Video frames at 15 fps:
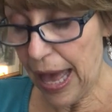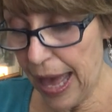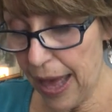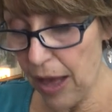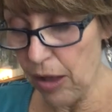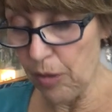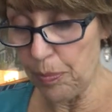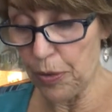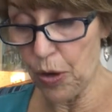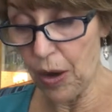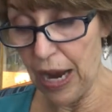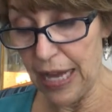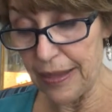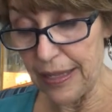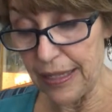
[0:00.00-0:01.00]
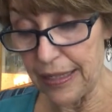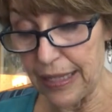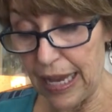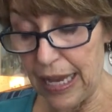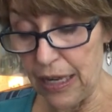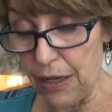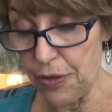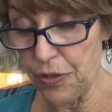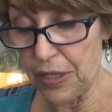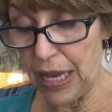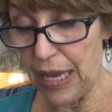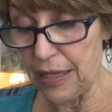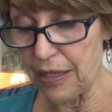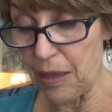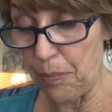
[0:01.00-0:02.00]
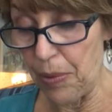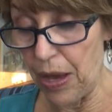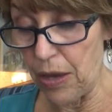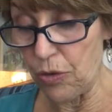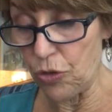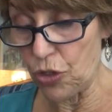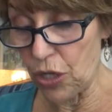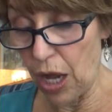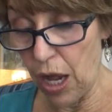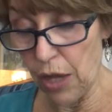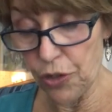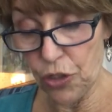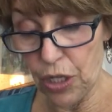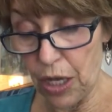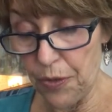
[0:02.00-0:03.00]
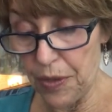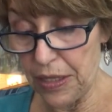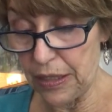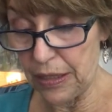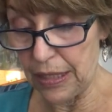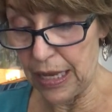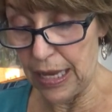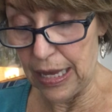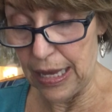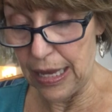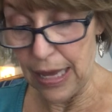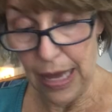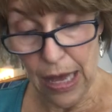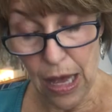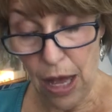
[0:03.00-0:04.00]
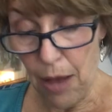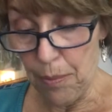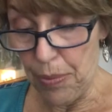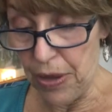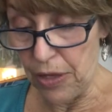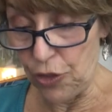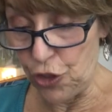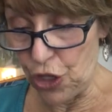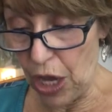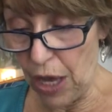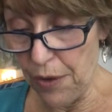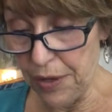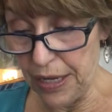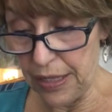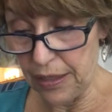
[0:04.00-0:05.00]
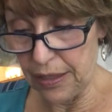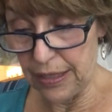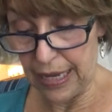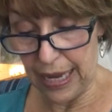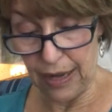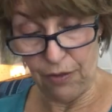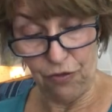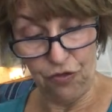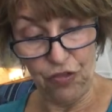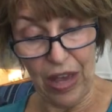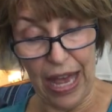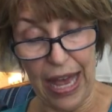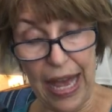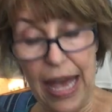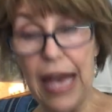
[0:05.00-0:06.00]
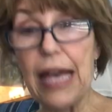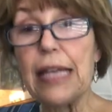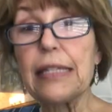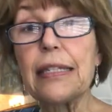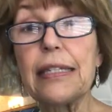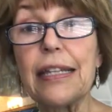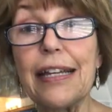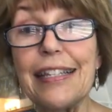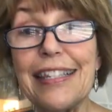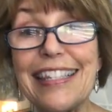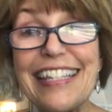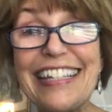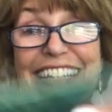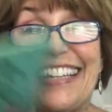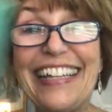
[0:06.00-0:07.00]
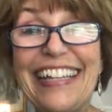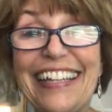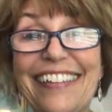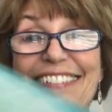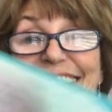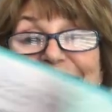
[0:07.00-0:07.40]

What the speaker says: Help, cried the sailors as the boat tossed on the sea. But Jonah stayed fast asleep.